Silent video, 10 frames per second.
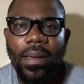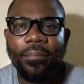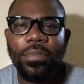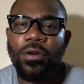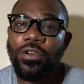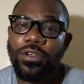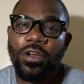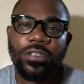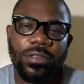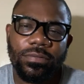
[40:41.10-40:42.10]
No, you're
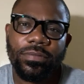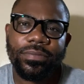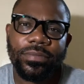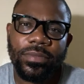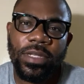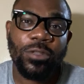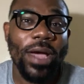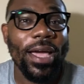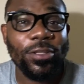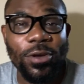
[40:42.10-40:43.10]
not. That's
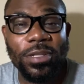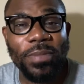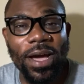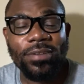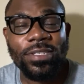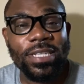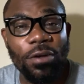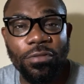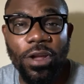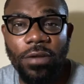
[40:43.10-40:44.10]
why I talked about
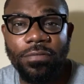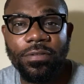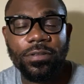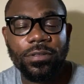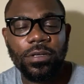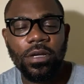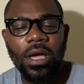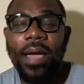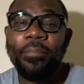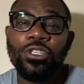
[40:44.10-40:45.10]
self-love.
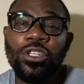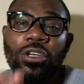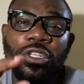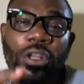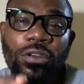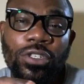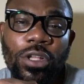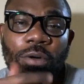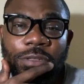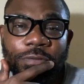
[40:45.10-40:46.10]
But you know
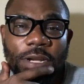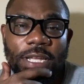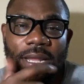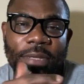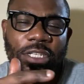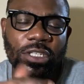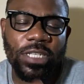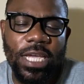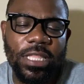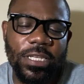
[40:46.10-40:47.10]
what's funny? Let me just
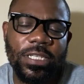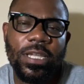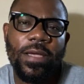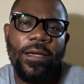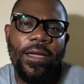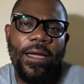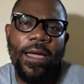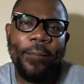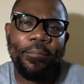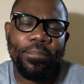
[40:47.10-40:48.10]
say this.
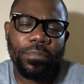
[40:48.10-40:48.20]
The